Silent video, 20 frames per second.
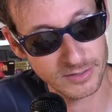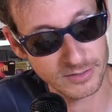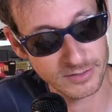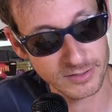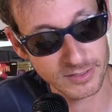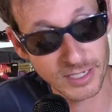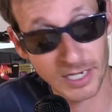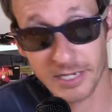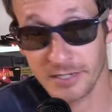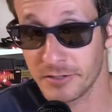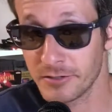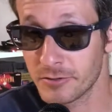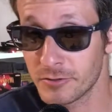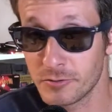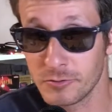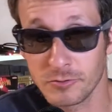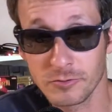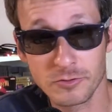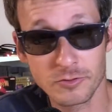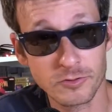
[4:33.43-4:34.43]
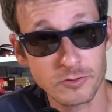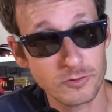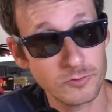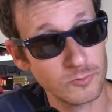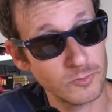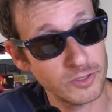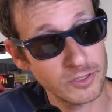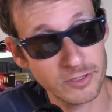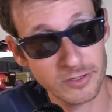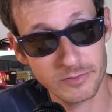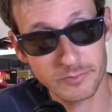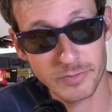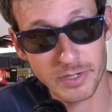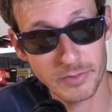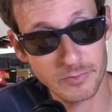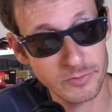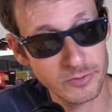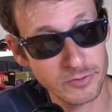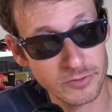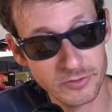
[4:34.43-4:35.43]
Kinda Cool, one of the
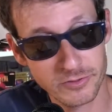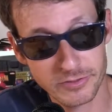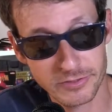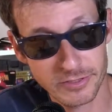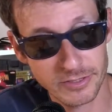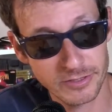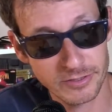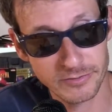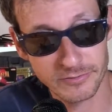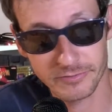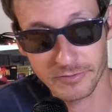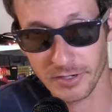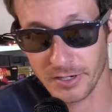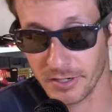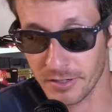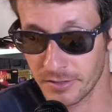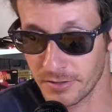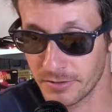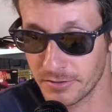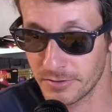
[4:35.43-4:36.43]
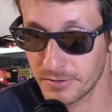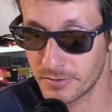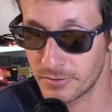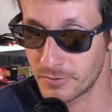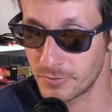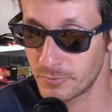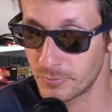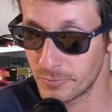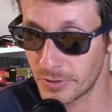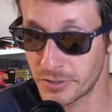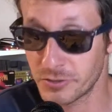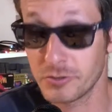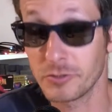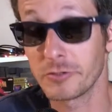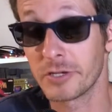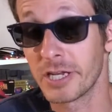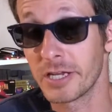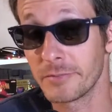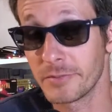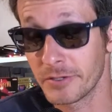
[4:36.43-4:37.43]
members of our little Retro
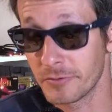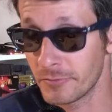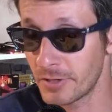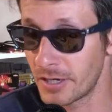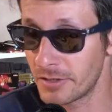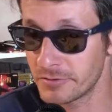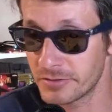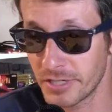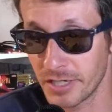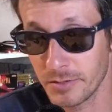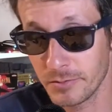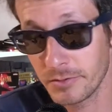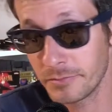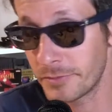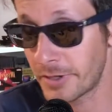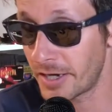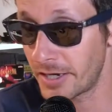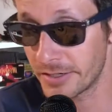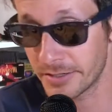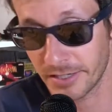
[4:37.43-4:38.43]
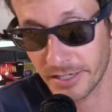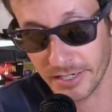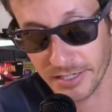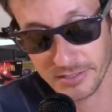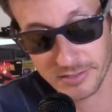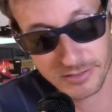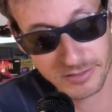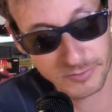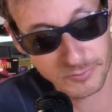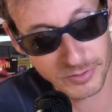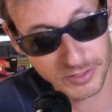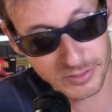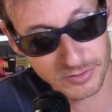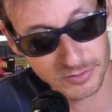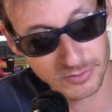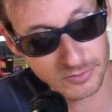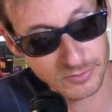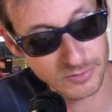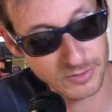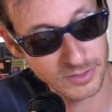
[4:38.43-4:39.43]
Gaming Roundtable podcast that we
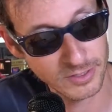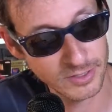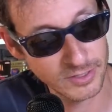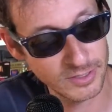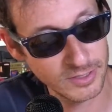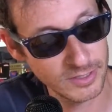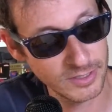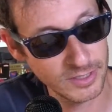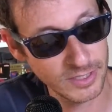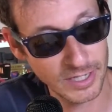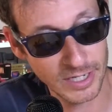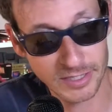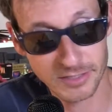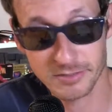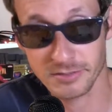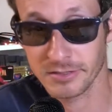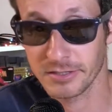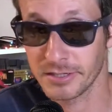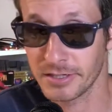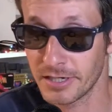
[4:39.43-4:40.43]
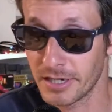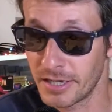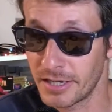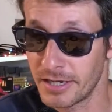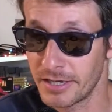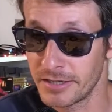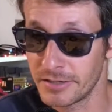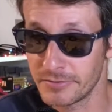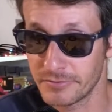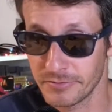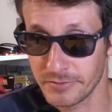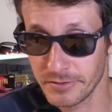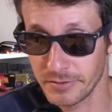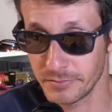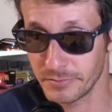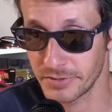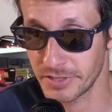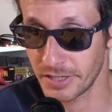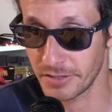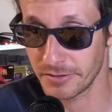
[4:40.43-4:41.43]
do. Excellent guy from
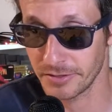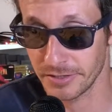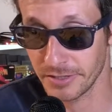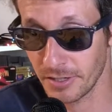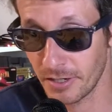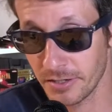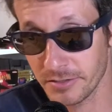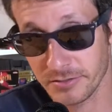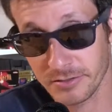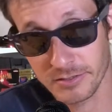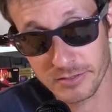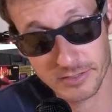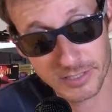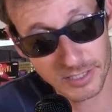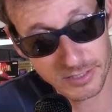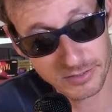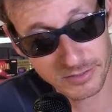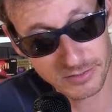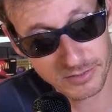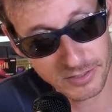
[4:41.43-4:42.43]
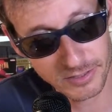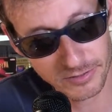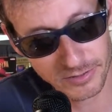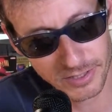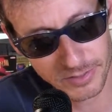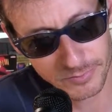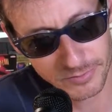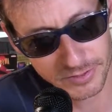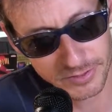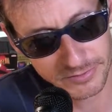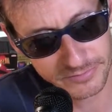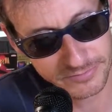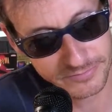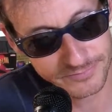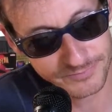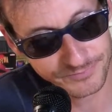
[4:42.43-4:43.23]
down in the Austin, Texas area, I believe.